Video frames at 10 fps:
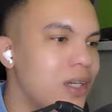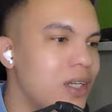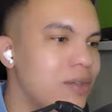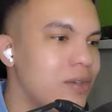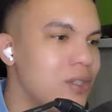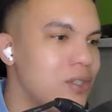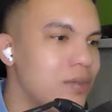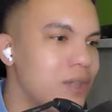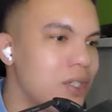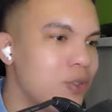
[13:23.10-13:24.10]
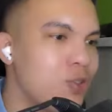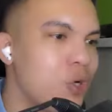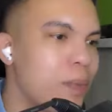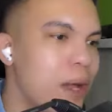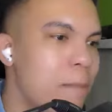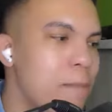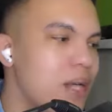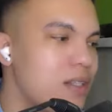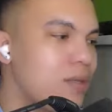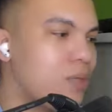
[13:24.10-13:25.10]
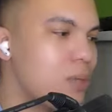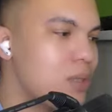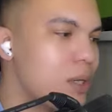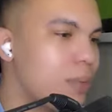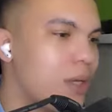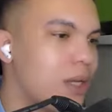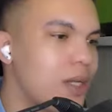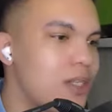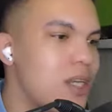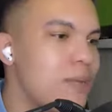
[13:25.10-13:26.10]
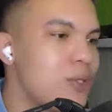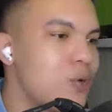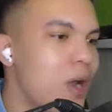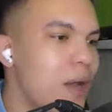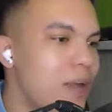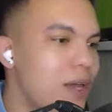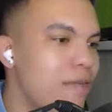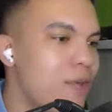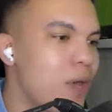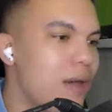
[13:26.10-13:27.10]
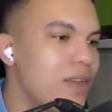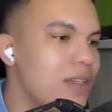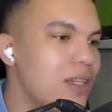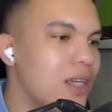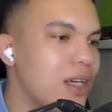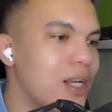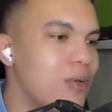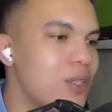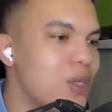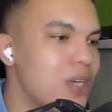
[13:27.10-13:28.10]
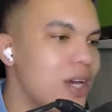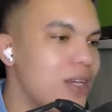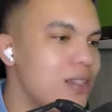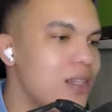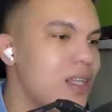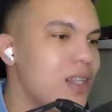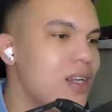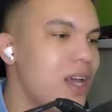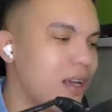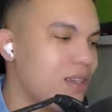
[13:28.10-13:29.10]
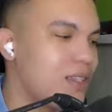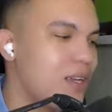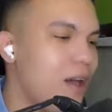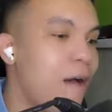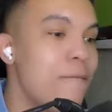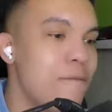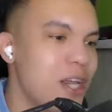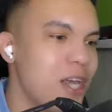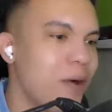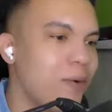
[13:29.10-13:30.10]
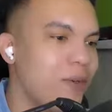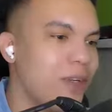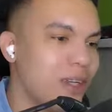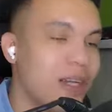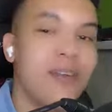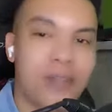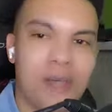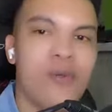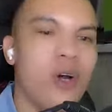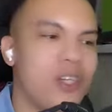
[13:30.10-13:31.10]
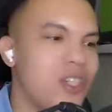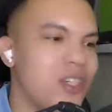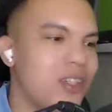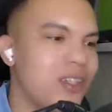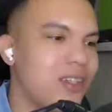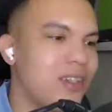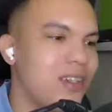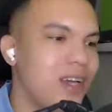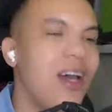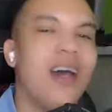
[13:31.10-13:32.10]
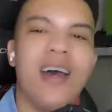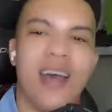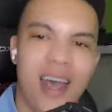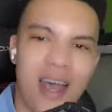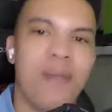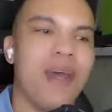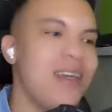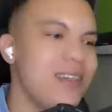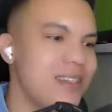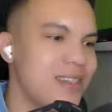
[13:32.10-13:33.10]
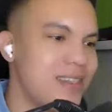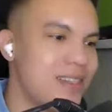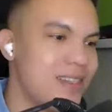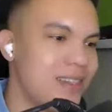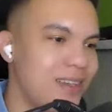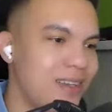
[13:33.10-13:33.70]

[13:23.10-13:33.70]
And of course, don't forget to drop a massive thumbs up. Subscribe if you haven't. And I'll see you guys in the next video. Thank you for watching and peace.